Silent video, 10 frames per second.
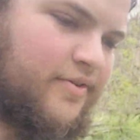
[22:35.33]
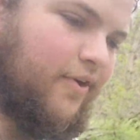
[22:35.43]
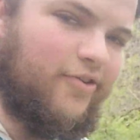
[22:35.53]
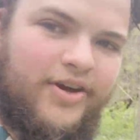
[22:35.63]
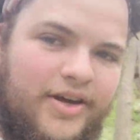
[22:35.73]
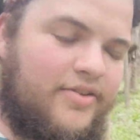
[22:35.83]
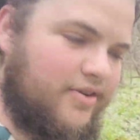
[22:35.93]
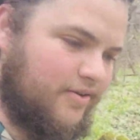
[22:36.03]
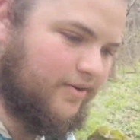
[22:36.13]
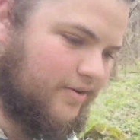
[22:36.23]
Feels like that's
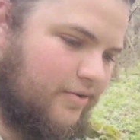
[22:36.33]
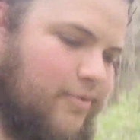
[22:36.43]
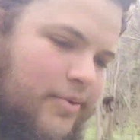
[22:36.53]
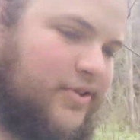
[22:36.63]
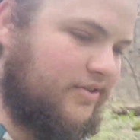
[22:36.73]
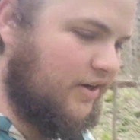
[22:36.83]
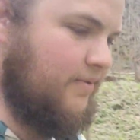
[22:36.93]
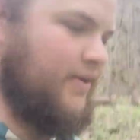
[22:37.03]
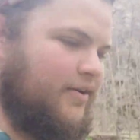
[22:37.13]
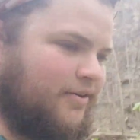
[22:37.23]
all we do when we stop
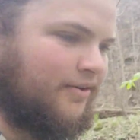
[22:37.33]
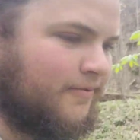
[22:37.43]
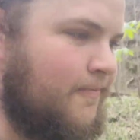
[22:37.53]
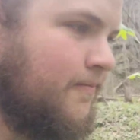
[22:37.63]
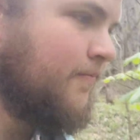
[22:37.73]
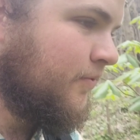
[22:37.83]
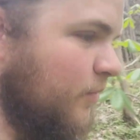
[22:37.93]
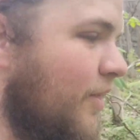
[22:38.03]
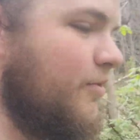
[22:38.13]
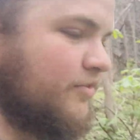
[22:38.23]
now.
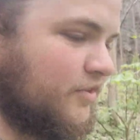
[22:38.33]
When it was